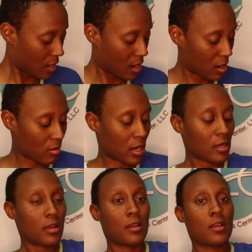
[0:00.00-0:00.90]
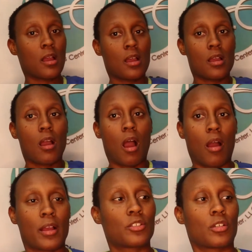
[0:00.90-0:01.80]
Alright,
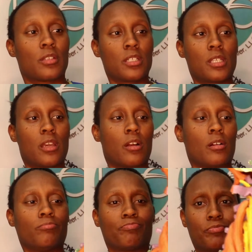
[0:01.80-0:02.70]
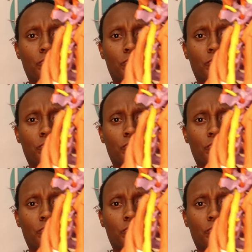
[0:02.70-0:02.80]
so this here,